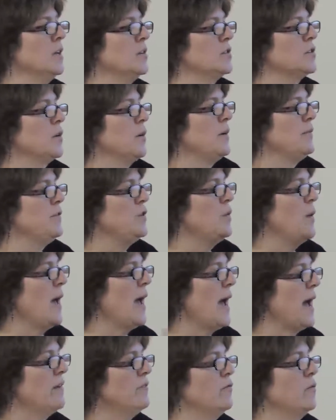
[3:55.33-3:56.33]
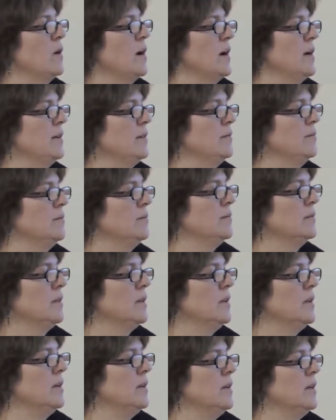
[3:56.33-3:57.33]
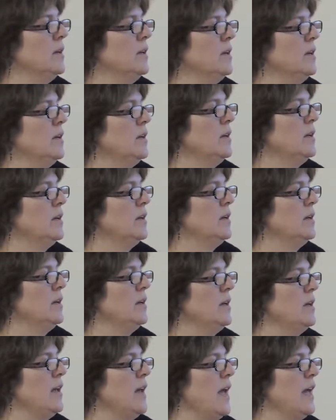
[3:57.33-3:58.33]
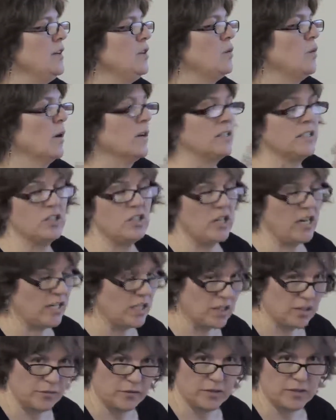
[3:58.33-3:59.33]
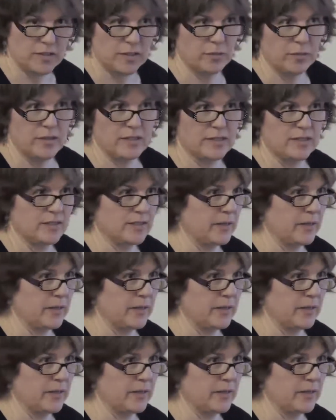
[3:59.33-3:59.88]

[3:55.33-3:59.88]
So if you have one and you want to change it for some reason,